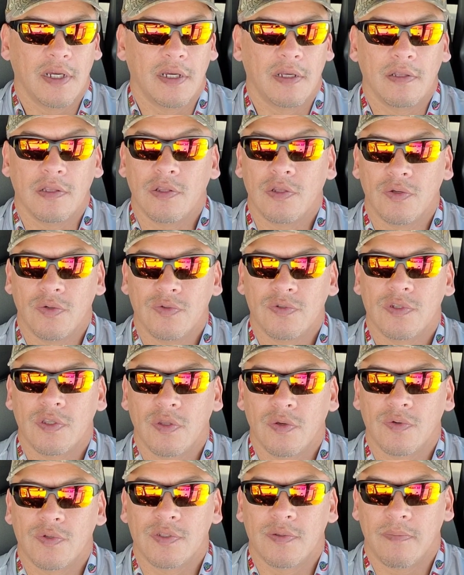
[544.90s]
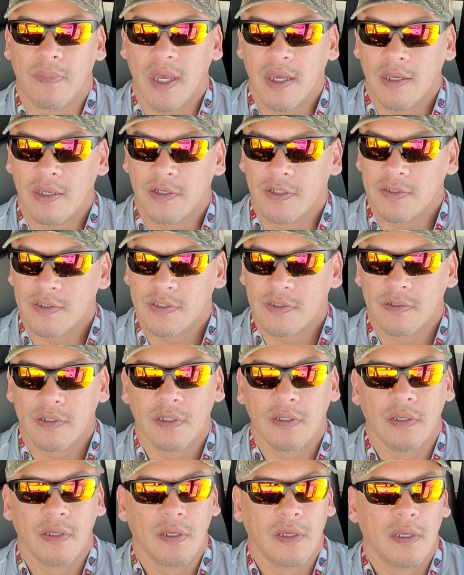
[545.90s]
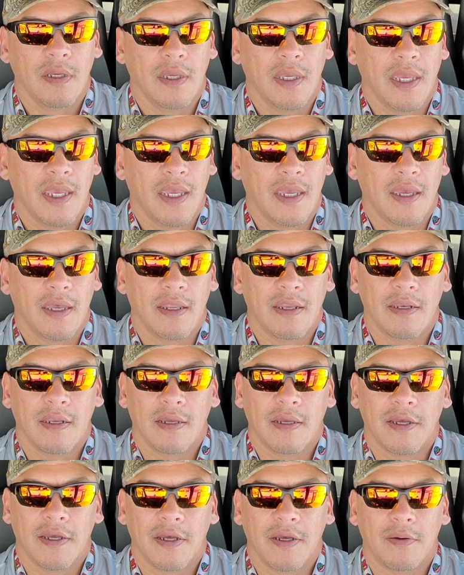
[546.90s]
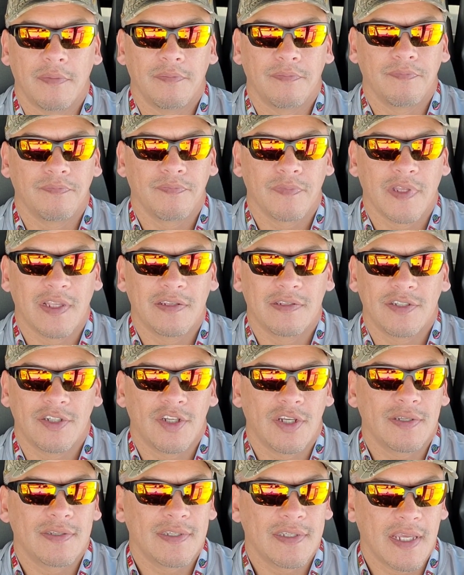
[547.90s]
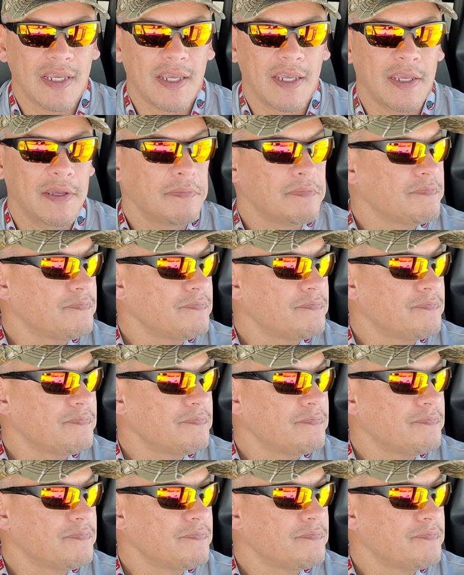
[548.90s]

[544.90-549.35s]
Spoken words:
lose those miles. And let's just say